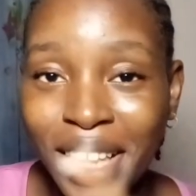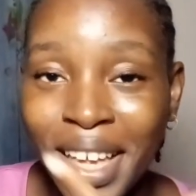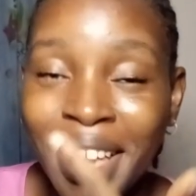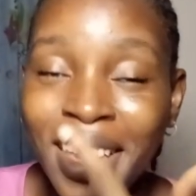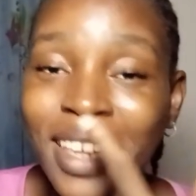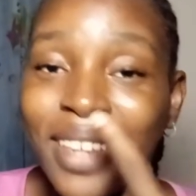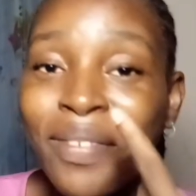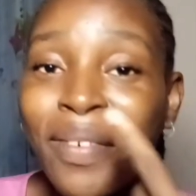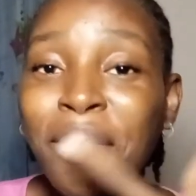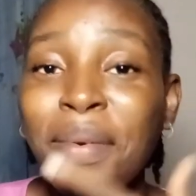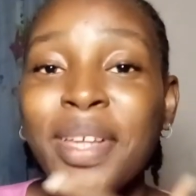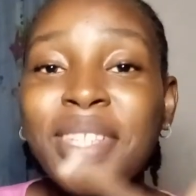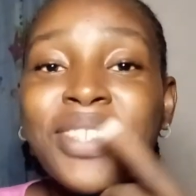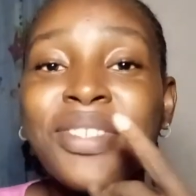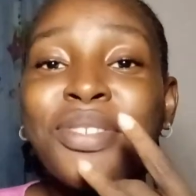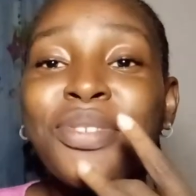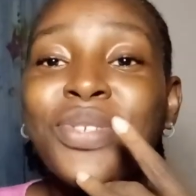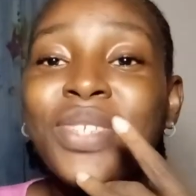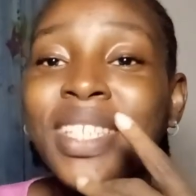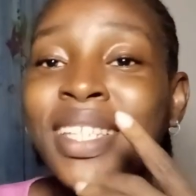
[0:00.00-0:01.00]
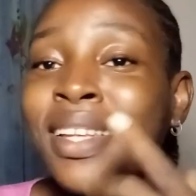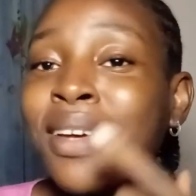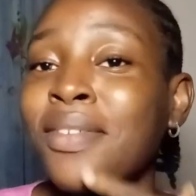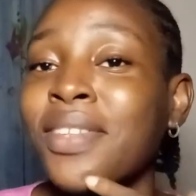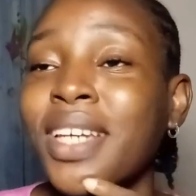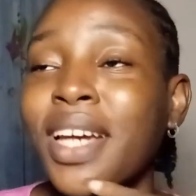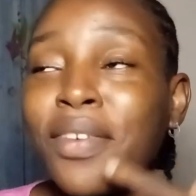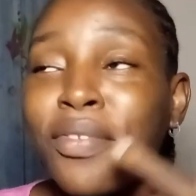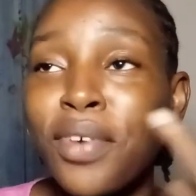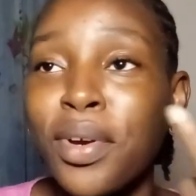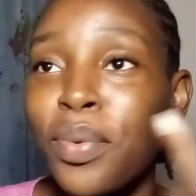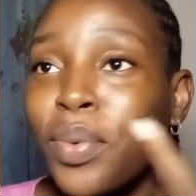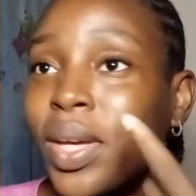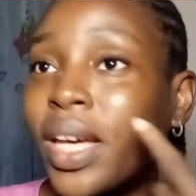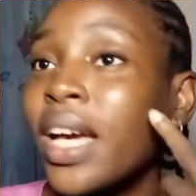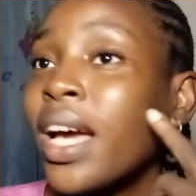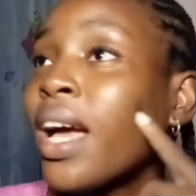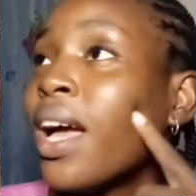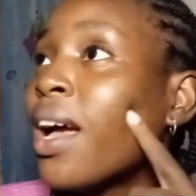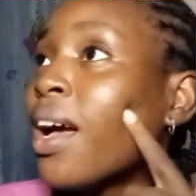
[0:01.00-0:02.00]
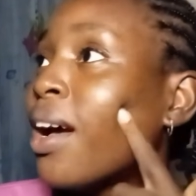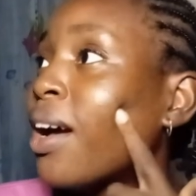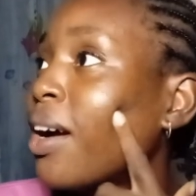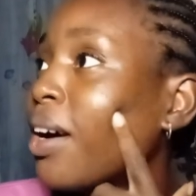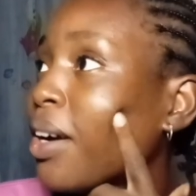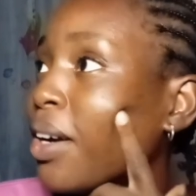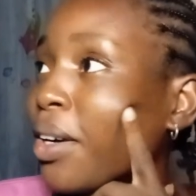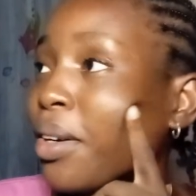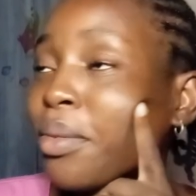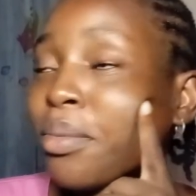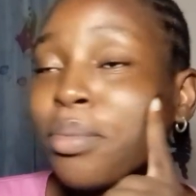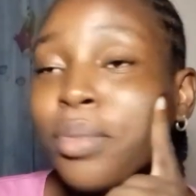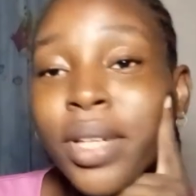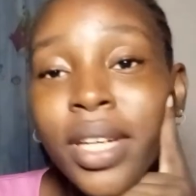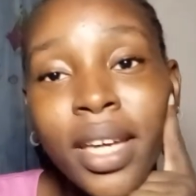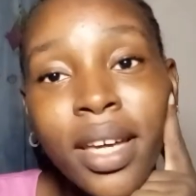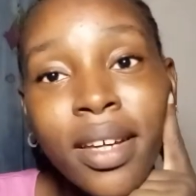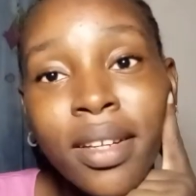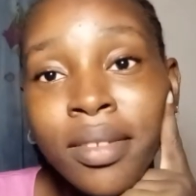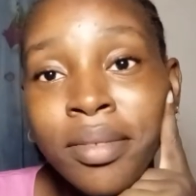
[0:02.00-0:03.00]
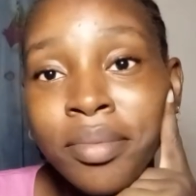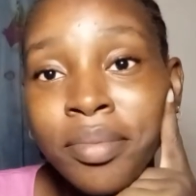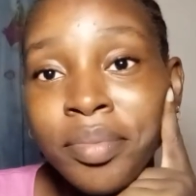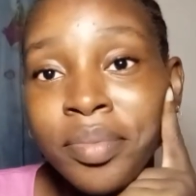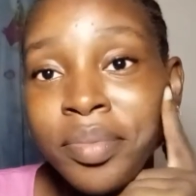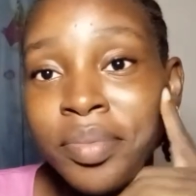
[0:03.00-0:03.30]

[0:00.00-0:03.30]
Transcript: If I'm going to lose it, I have to carry it for a week. Um, but yeah.